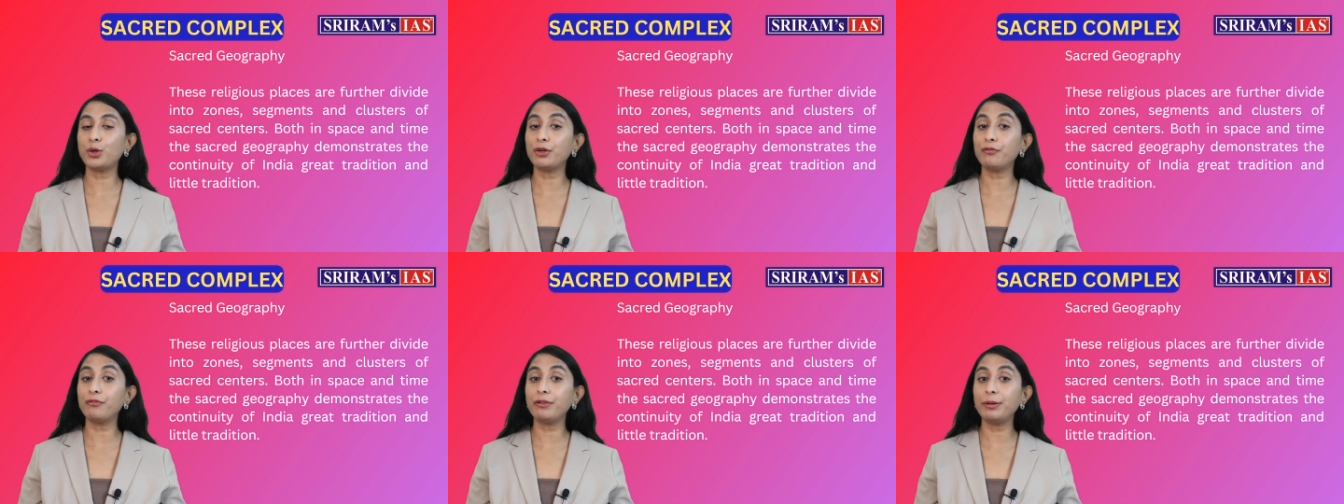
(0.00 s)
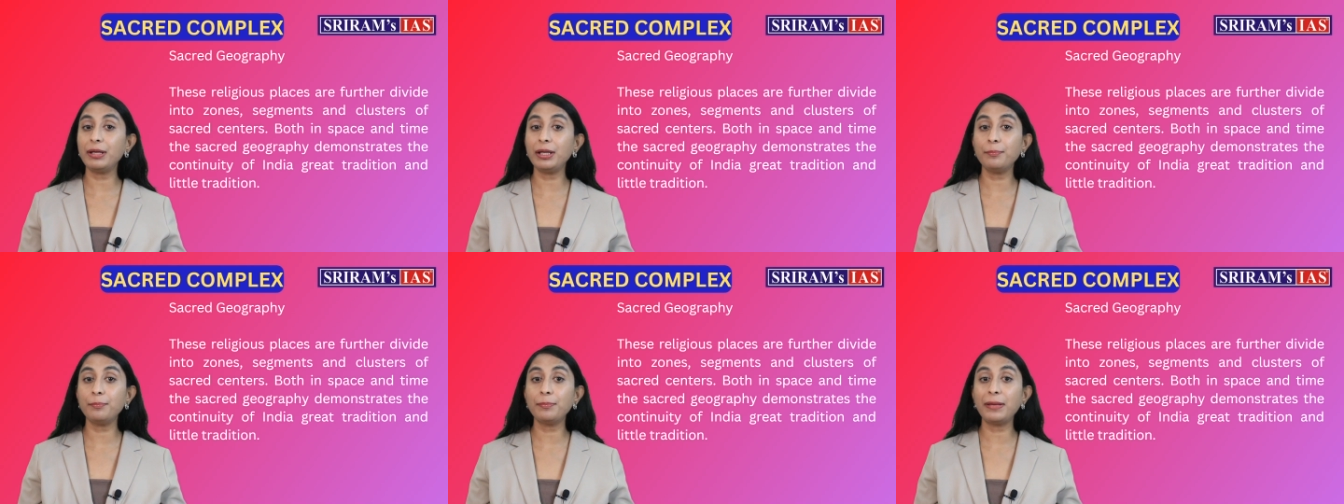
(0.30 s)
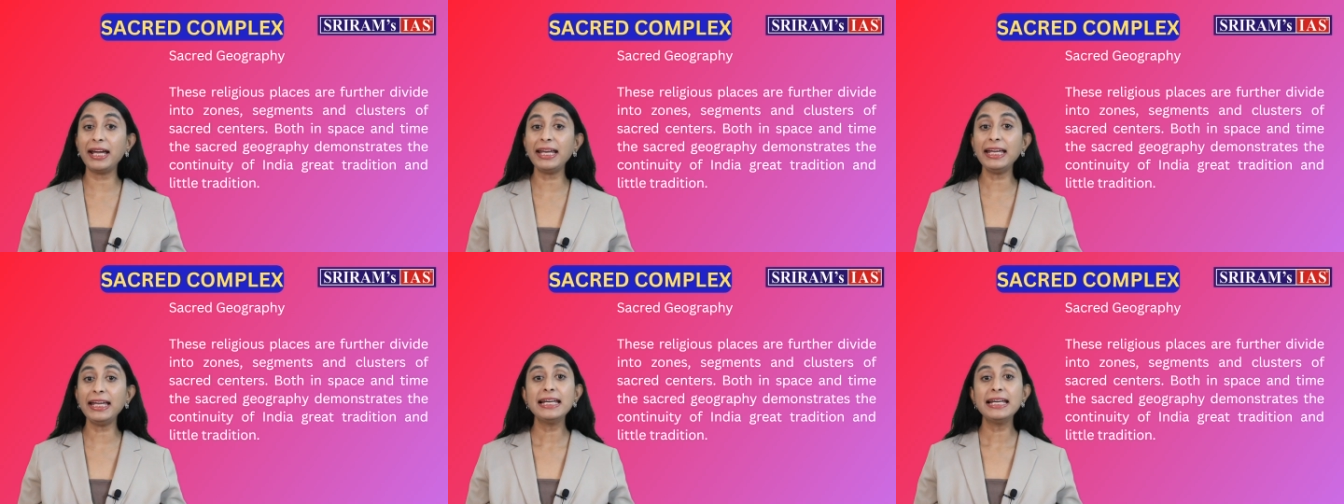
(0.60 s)
mean by
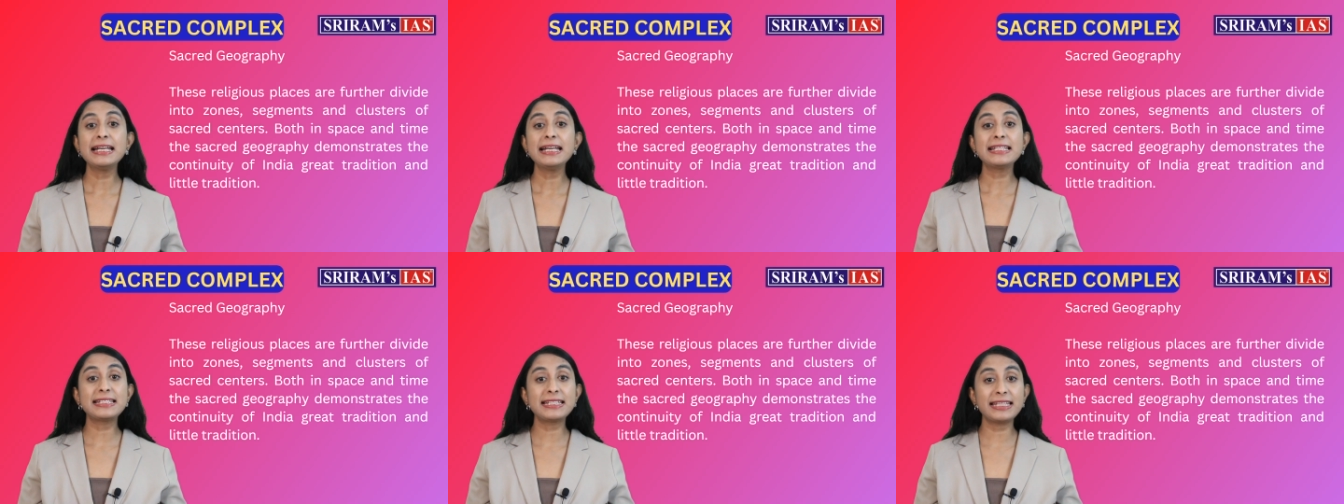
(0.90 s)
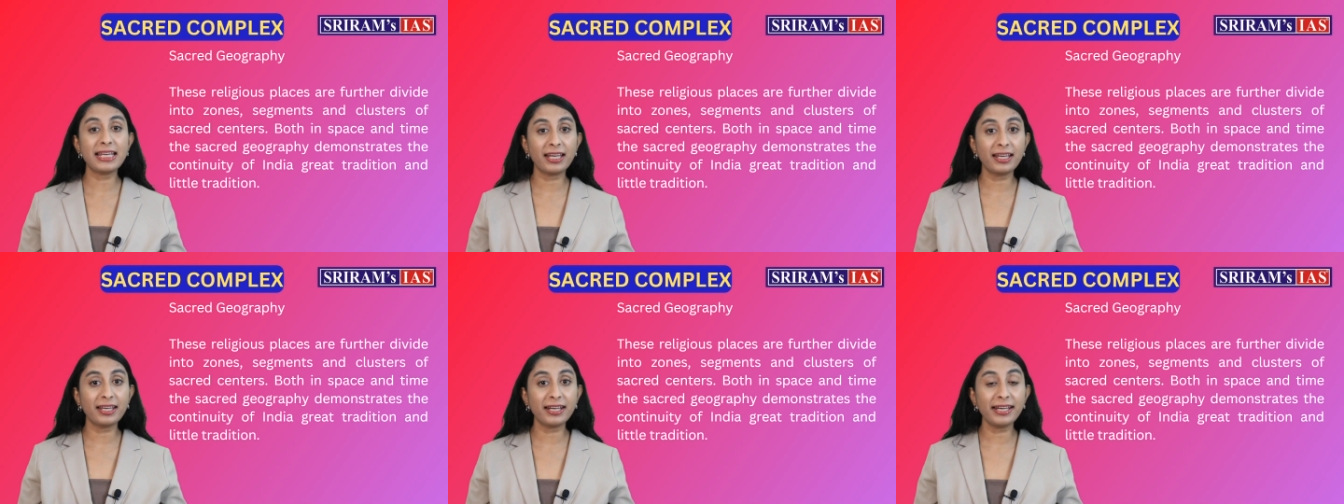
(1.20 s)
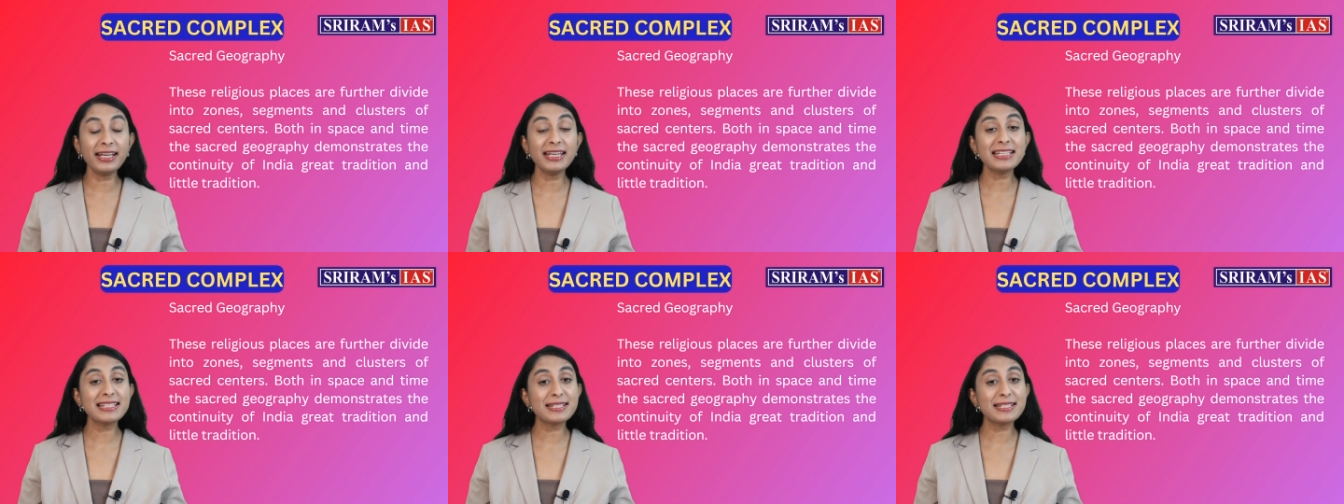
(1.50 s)
sacred
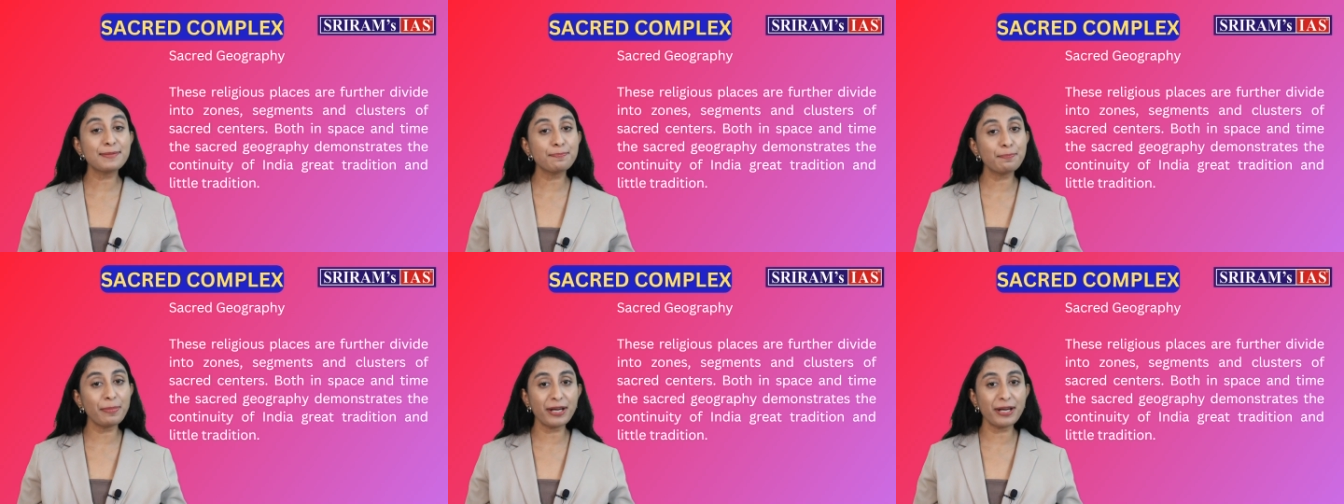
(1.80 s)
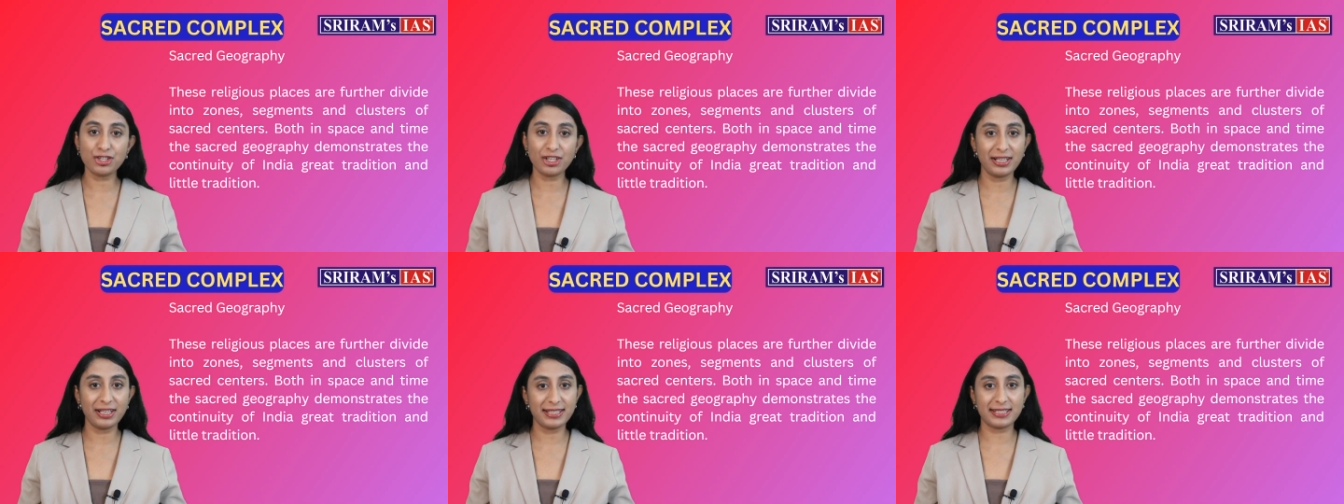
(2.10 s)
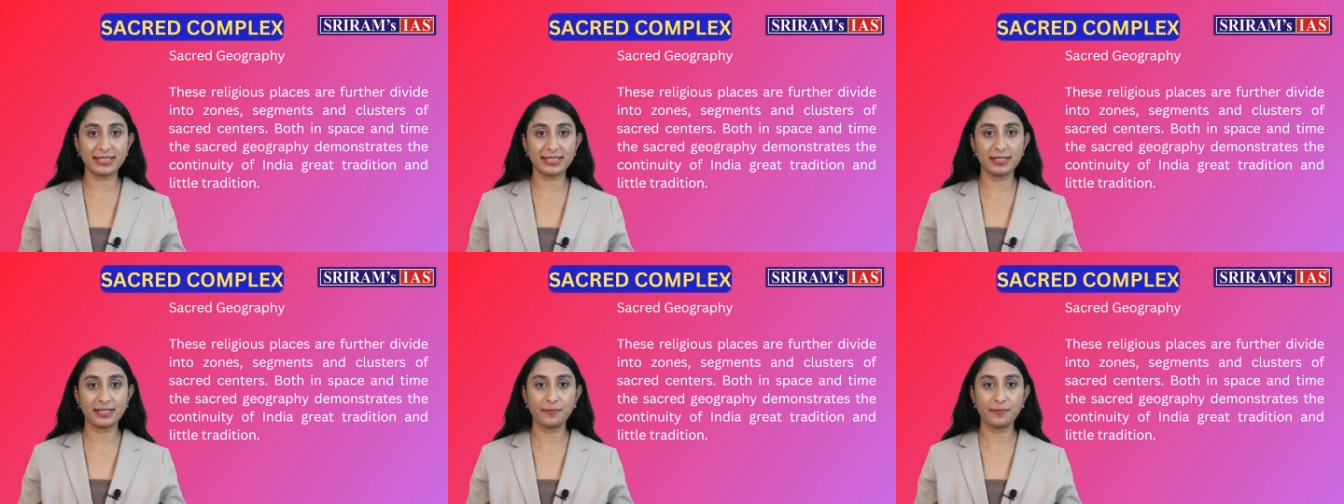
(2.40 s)
specialist.